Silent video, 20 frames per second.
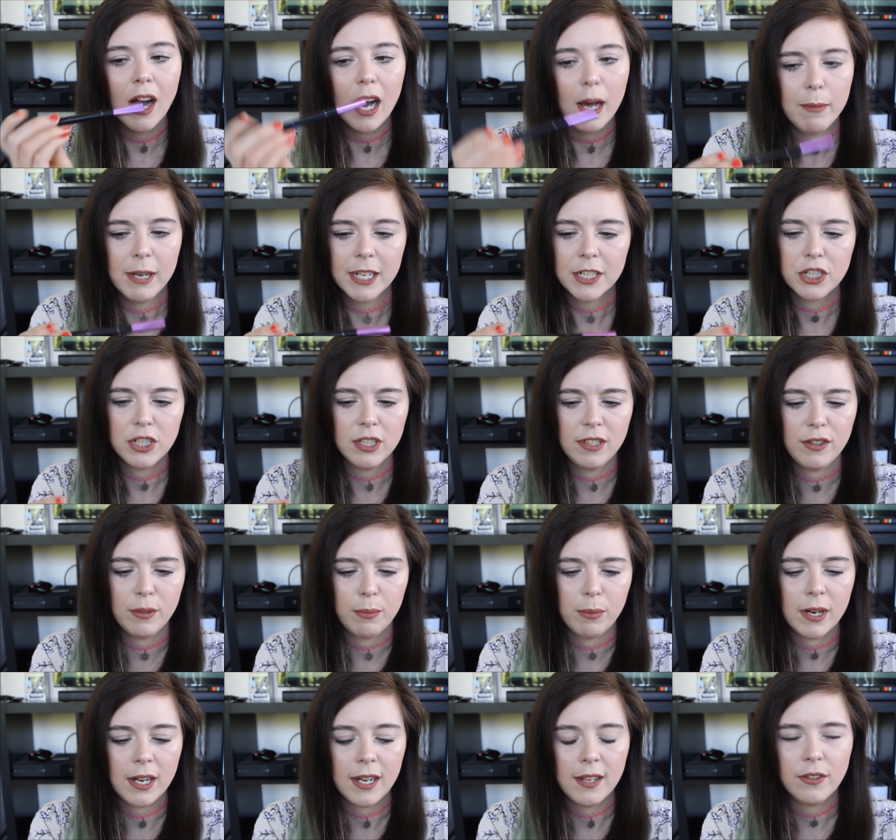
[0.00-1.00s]
I'm actually
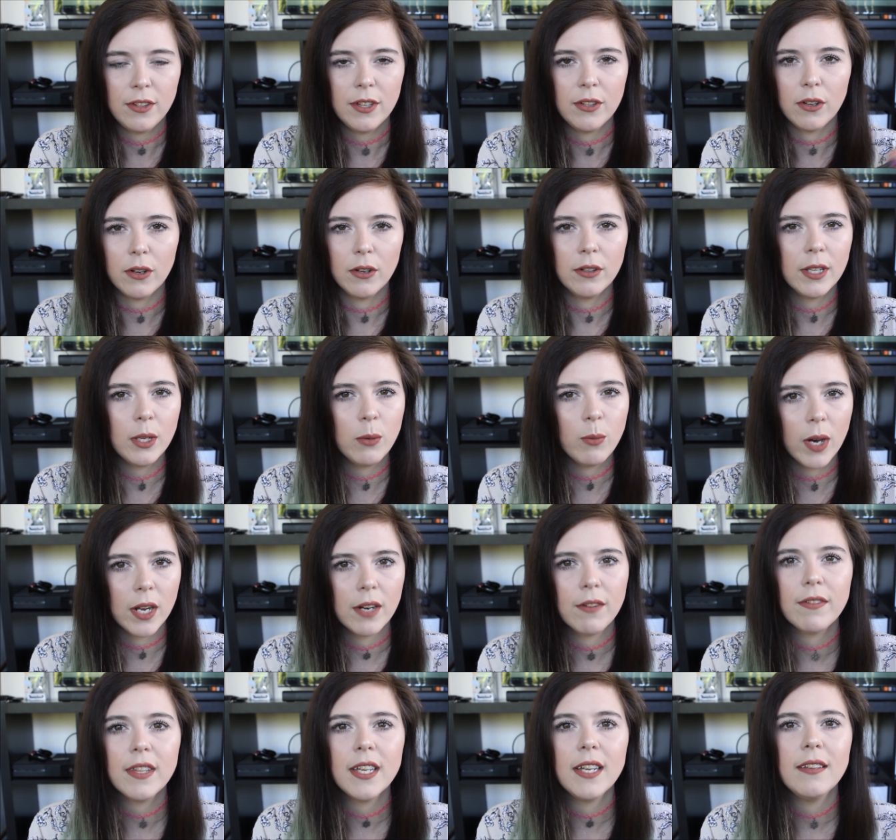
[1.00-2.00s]
surprised there's only one
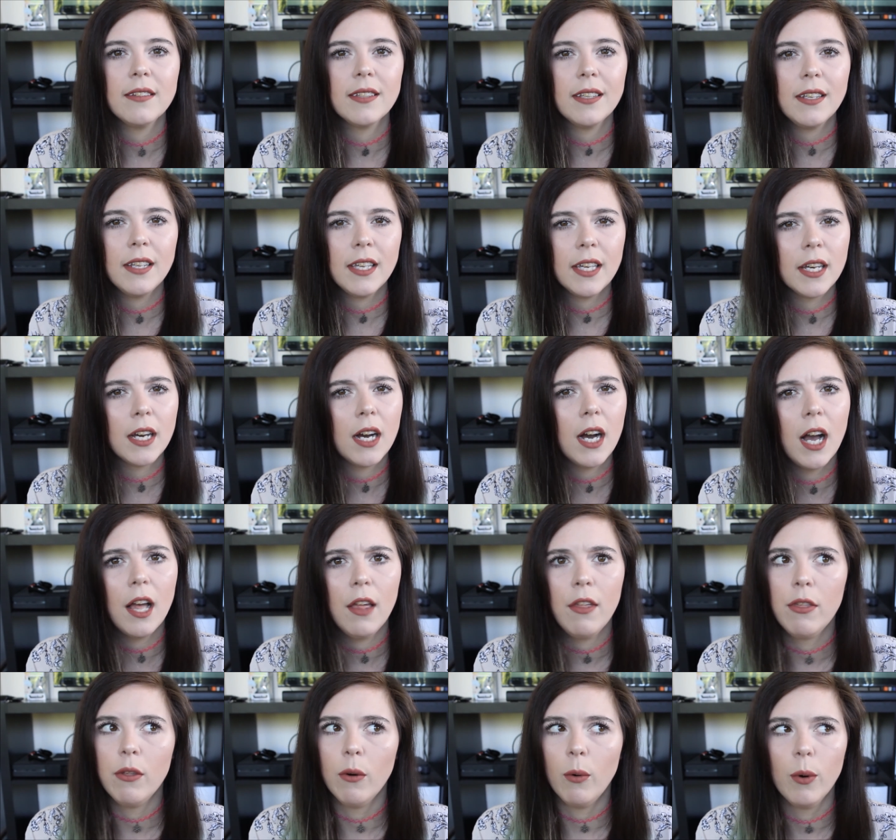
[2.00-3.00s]
of these in here. I
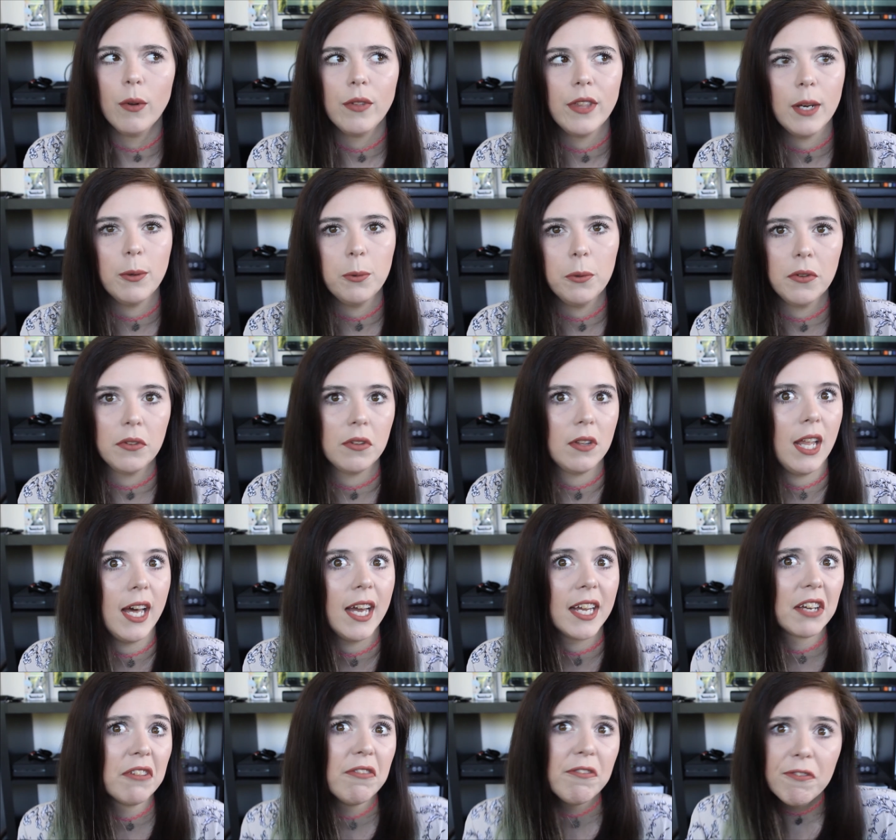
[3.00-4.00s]
thought there was
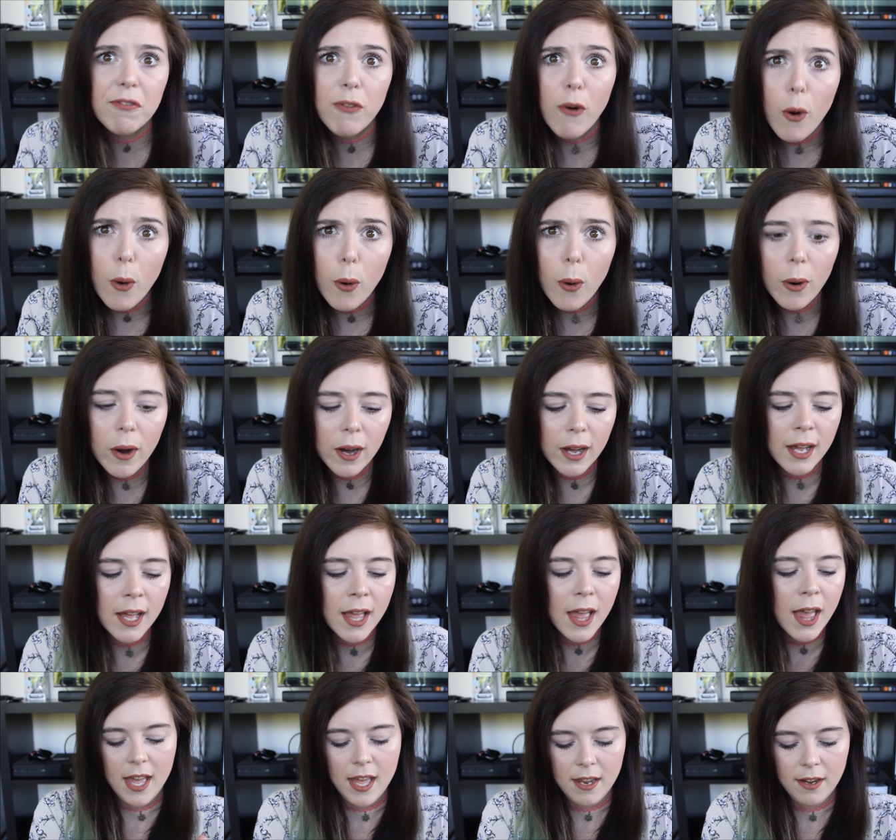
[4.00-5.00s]
like 4,
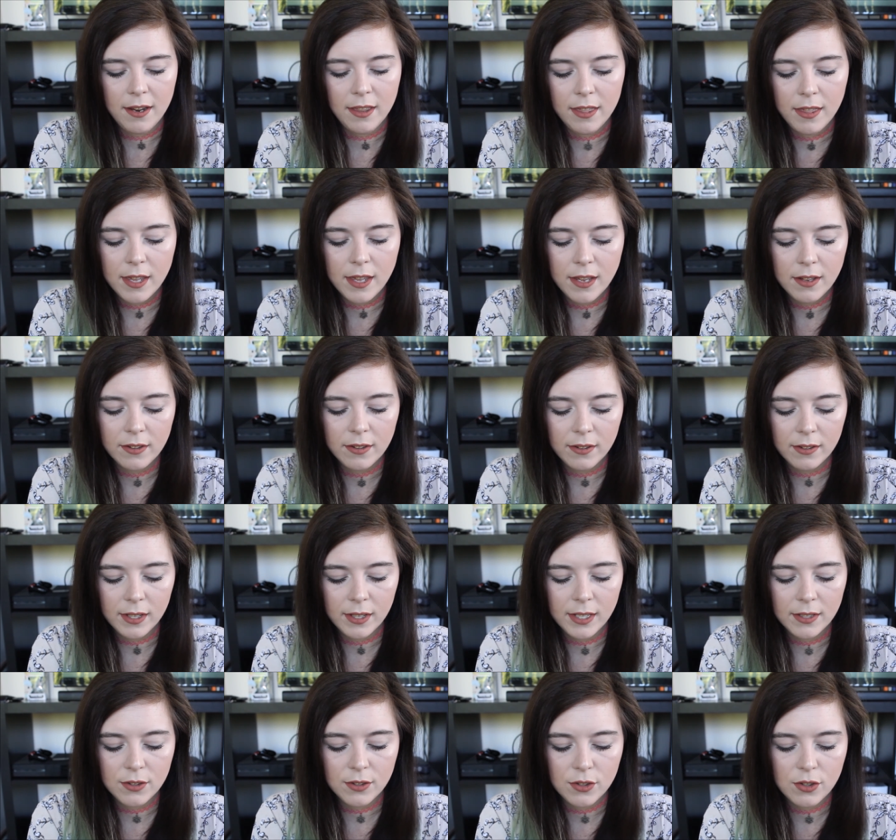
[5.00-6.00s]
and this
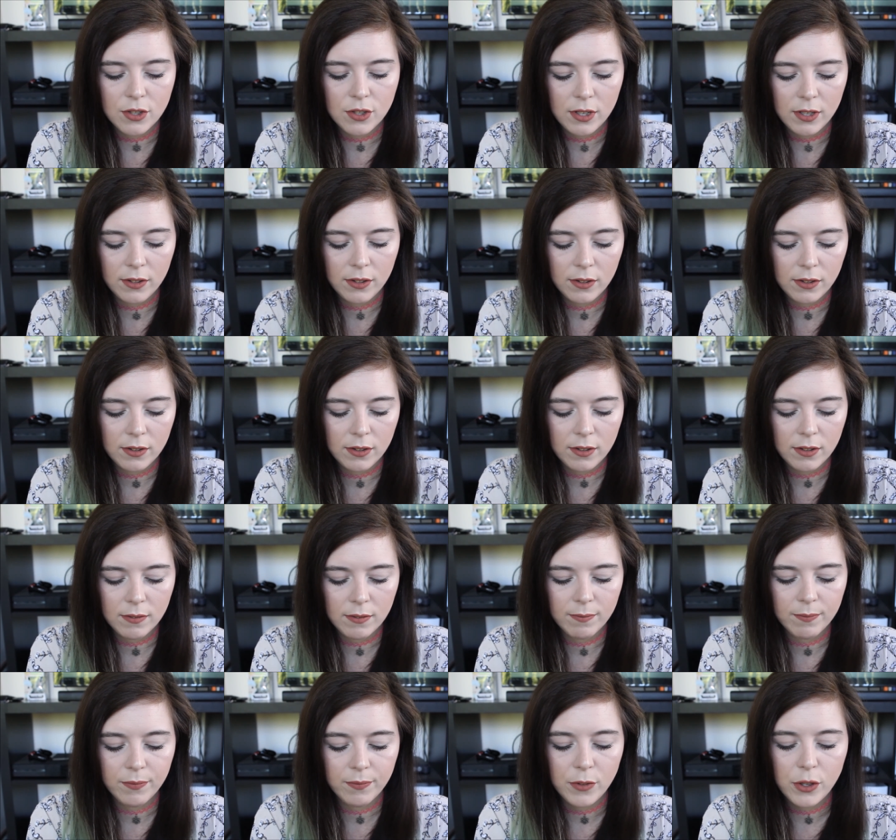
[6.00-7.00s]
is just,
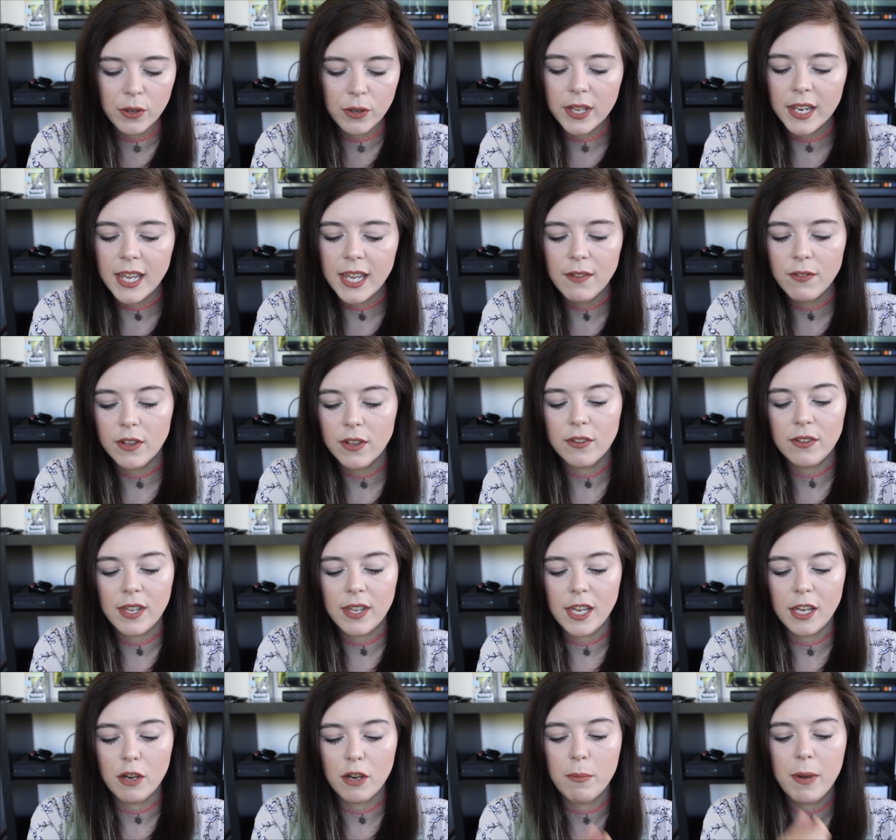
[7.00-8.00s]
you can even
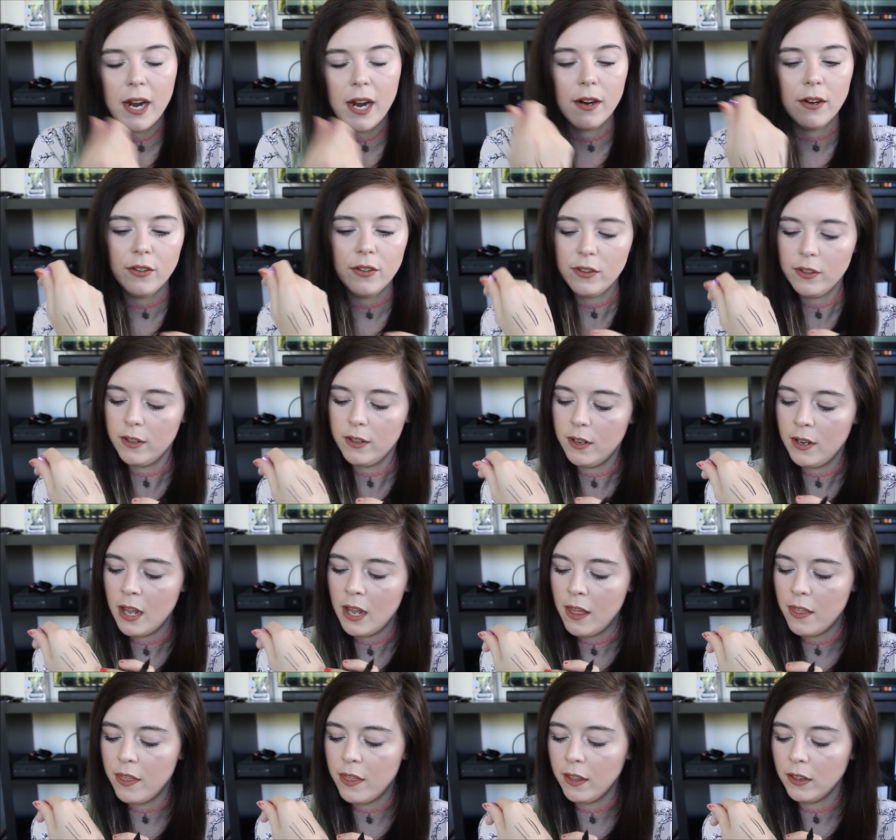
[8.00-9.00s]
see in comparison
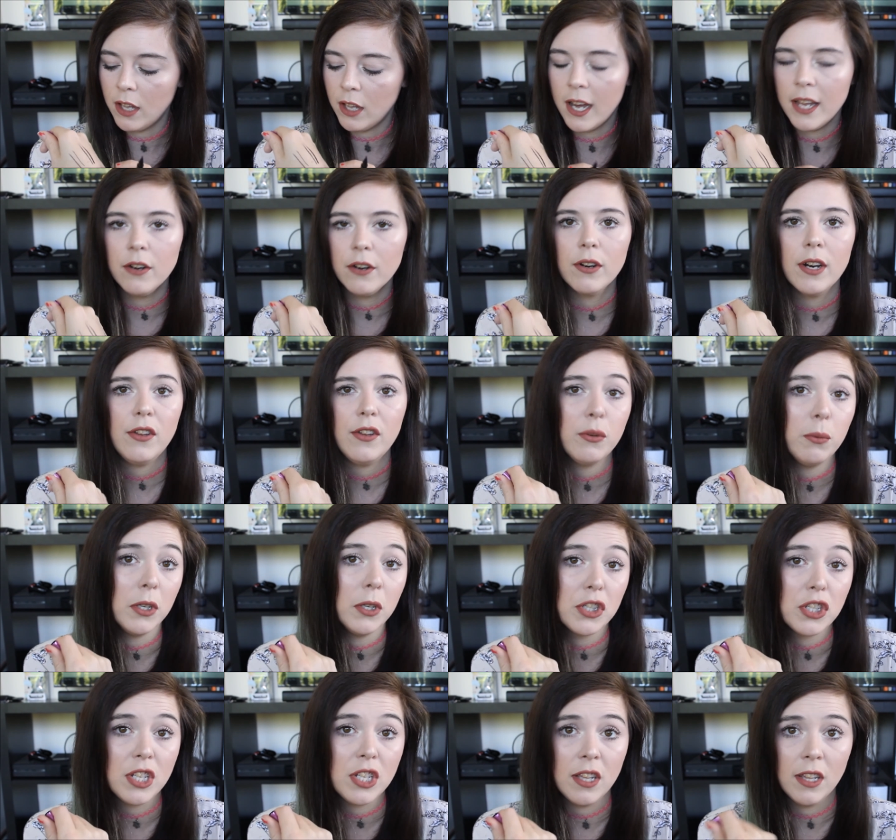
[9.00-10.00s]
the liner I
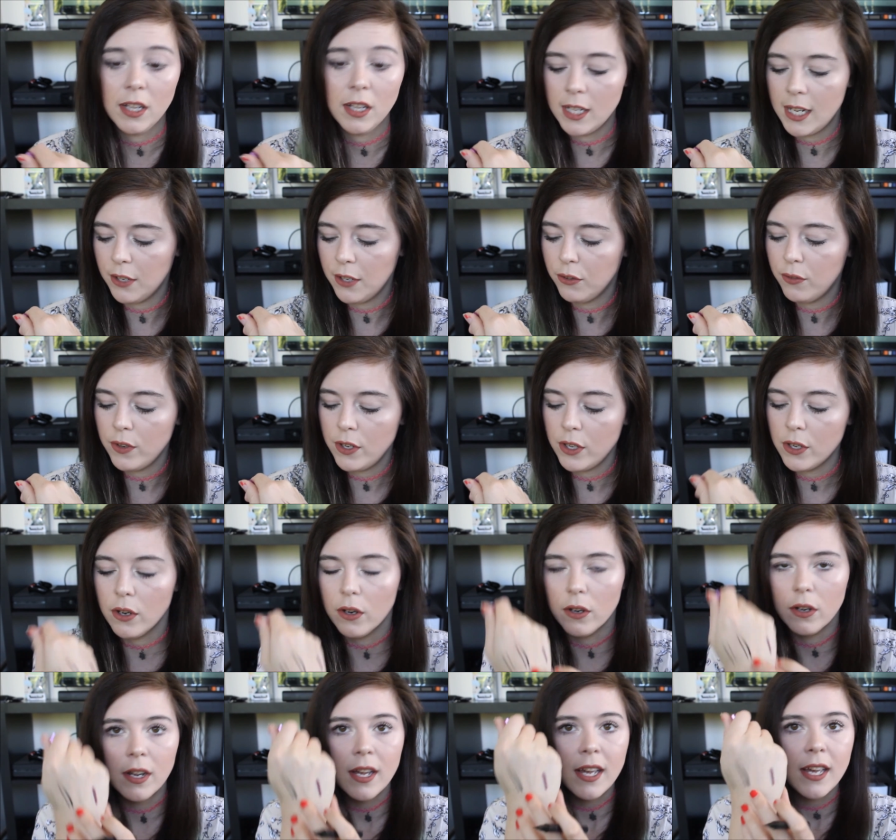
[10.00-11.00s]
swatched in the last
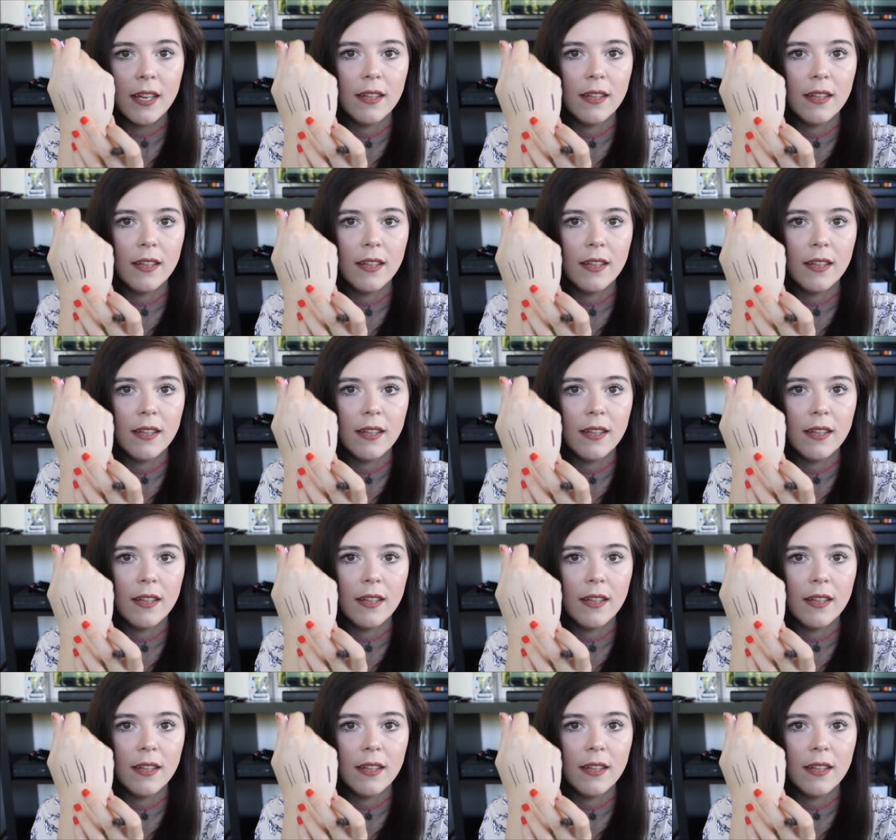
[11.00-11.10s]
video.